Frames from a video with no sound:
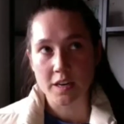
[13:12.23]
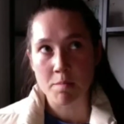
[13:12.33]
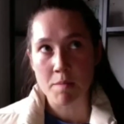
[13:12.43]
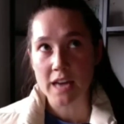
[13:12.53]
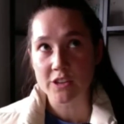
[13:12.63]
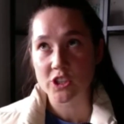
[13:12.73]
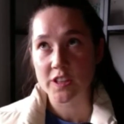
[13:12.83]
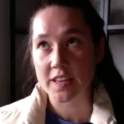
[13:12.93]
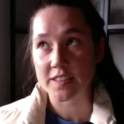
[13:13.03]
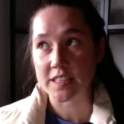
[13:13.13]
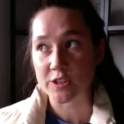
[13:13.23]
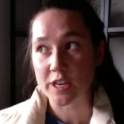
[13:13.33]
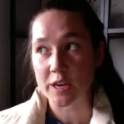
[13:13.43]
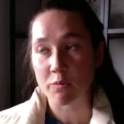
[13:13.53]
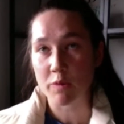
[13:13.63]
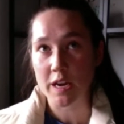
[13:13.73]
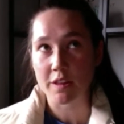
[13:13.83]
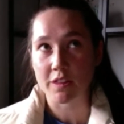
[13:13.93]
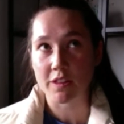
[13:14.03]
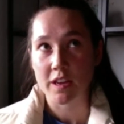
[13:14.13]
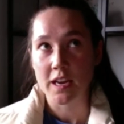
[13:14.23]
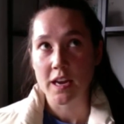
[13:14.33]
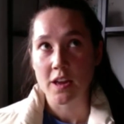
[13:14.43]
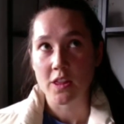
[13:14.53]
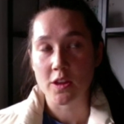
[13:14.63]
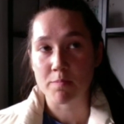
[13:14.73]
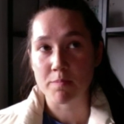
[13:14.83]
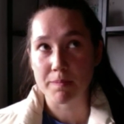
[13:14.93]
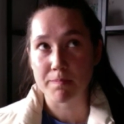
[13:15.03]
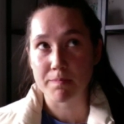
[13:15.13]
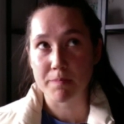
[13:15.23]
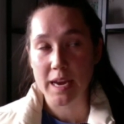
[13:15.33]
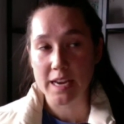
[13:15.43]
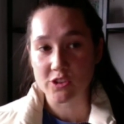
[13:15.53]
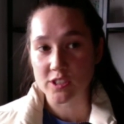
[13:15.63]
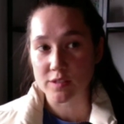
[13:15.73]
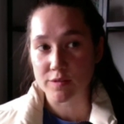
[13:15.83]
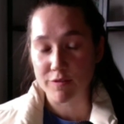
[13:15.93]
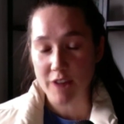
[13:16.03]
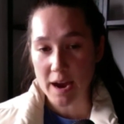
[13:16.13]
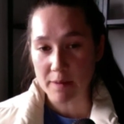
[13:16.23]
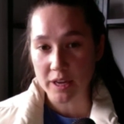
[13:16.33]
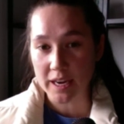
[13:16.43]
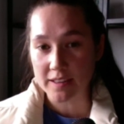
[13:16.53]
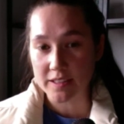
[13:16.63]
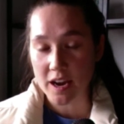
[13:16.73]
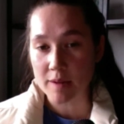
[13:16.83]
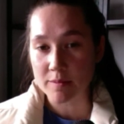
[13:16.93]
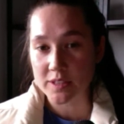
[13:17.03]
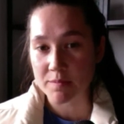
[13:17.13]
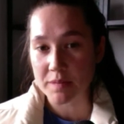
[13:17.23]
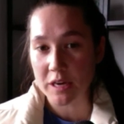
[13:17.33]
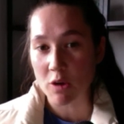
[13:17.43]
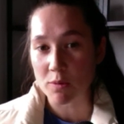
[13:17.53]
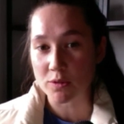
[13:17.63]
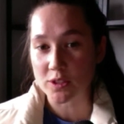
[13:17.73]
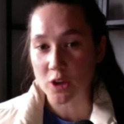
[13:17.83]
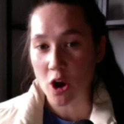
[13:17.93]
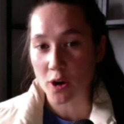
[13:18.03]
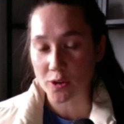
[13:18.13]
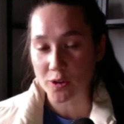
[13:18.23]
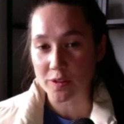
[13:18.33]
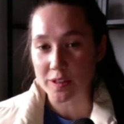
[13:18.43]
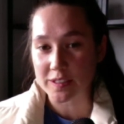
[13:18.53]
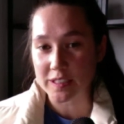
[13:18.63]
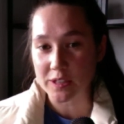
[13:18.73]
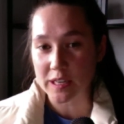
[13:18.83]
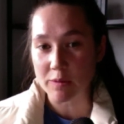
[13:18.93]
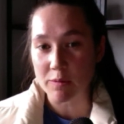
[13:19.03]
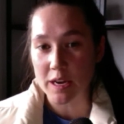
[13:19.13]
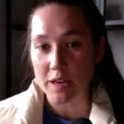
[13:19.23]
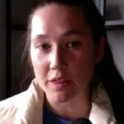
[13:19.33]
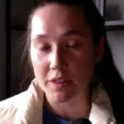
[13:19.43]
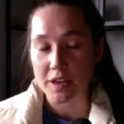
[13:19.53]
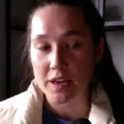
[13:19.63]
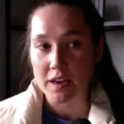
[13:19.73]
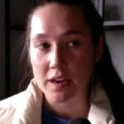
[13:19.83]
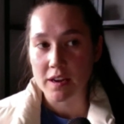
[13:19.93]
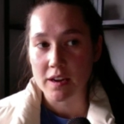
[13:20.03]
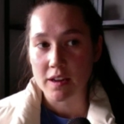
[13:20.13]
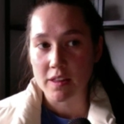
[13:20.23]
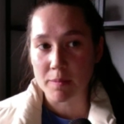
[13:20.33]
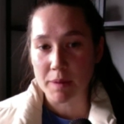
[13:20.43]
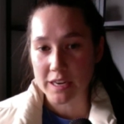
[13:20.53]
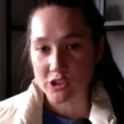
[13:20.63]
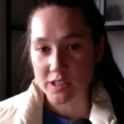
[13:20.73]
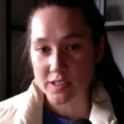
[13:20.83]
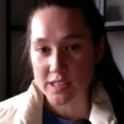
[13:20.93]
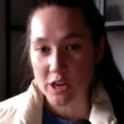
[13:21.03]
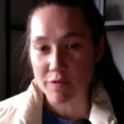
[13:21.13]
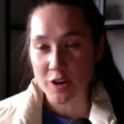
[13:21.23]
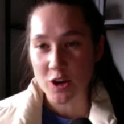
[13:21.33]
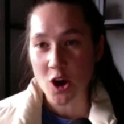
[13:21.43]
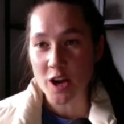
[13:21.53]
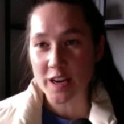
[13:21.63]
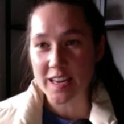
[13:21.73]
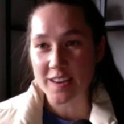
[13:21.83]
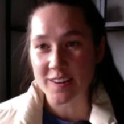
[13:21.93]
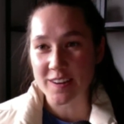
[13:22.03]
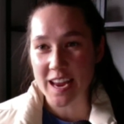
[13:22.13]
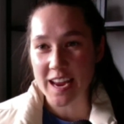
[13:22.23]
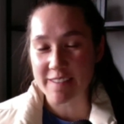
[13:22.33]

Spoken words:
imagine that dealing with the patient's family at times can be almost harder than dealing with the patient itself, and not in a